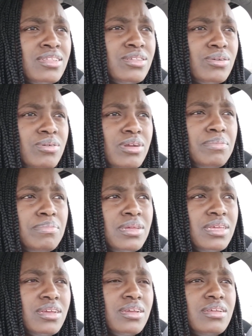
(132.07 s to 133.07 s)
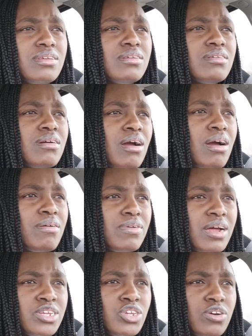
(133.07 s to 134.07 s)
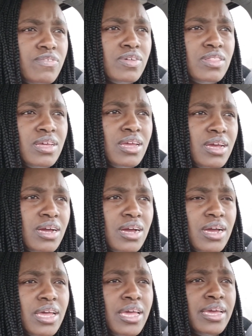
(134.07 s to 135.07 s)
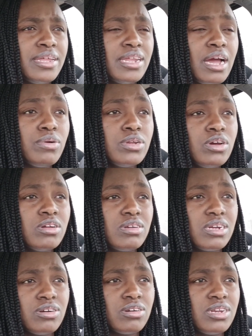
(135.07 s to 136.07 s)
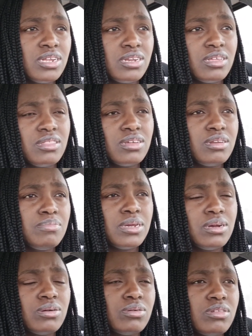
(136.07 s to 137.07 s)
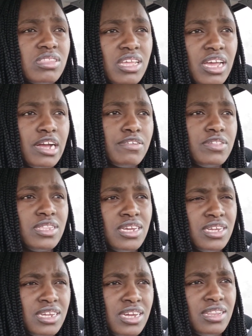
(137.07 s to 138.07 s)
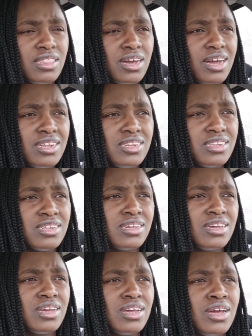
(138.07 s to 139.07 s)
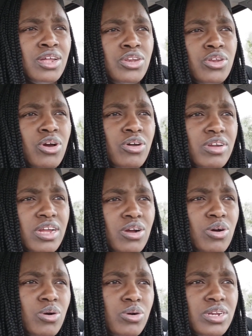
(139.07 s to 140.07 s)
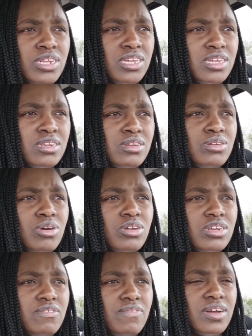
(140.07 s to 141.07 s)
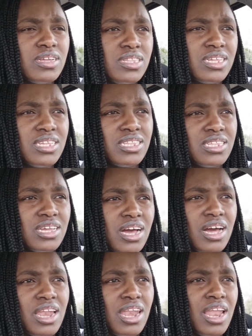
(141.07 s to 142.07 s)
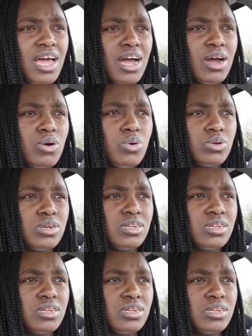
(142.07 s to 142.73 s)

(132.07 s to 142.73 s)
so let me rush over there, and I will not record anything because they have stated that no recording, no devices allowed